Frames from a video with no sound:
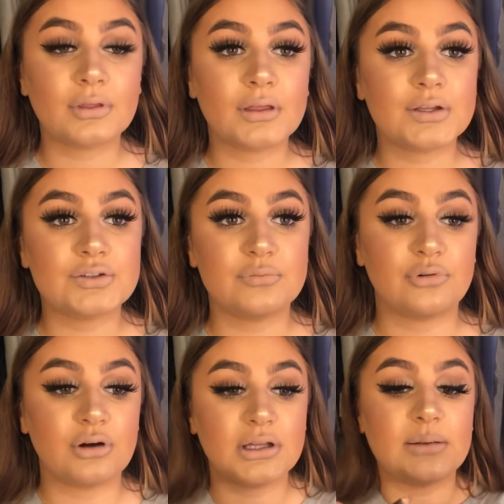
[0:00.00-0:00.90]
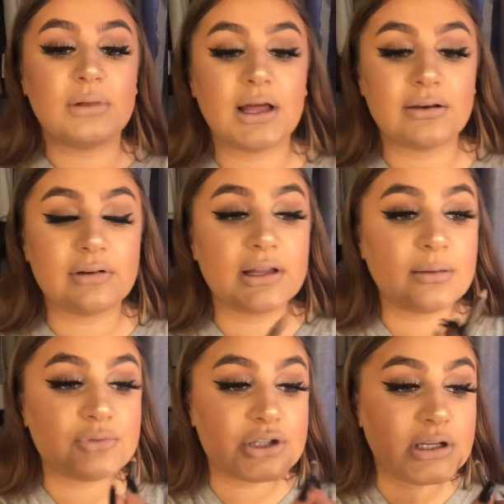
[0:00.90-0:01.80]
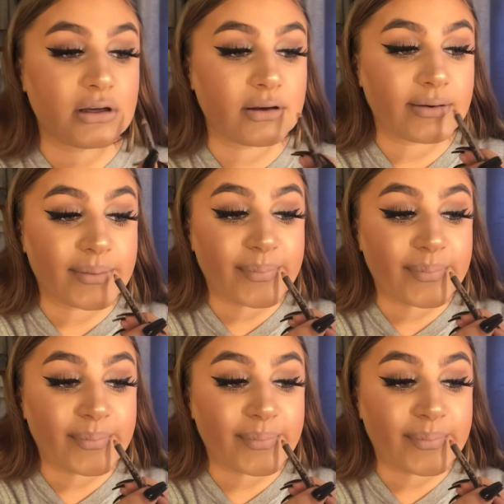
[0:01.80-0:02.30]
Should have bought a lip liner, really. I'm cheating on her.